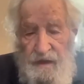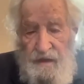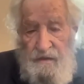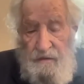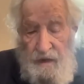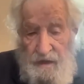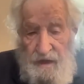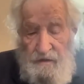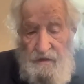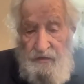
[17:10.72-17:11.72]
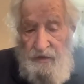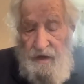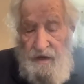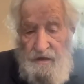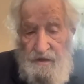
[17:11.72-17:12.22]
Right now in
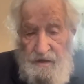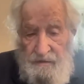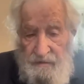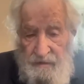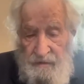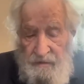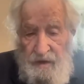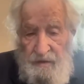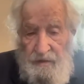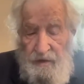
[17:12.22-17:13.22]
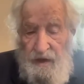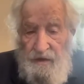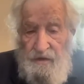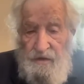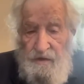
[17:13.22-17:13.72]
France, people are out
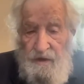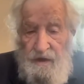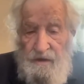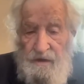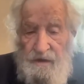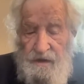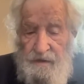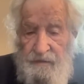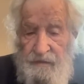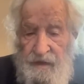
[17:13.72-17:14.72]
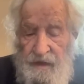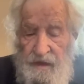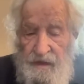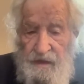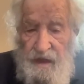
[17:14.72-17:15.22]
in the streets
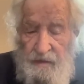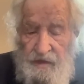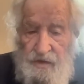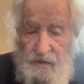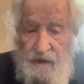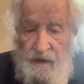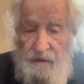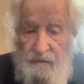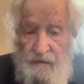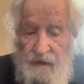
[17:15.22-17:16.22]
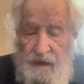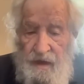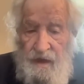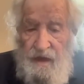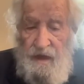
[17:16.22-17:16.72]
demonstrating
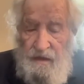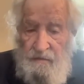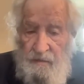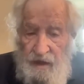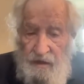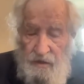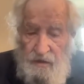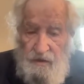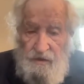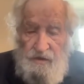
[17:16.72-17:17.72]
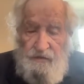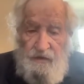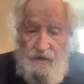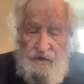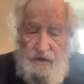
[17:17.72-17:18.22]
at Macron's
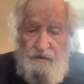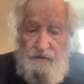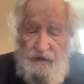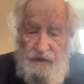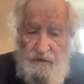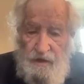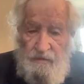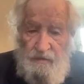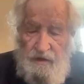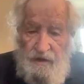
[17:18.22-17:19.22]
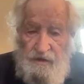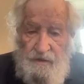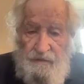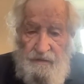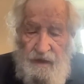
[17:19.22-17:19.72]
version of
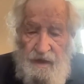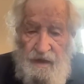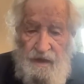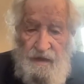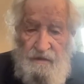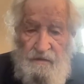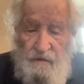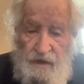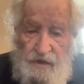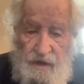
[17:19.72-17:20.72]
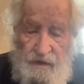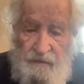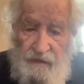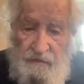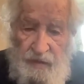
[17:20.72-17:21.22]
neoliberalism,
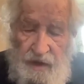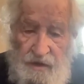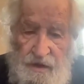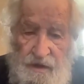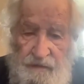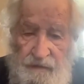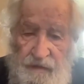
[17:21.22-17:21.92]
raising pension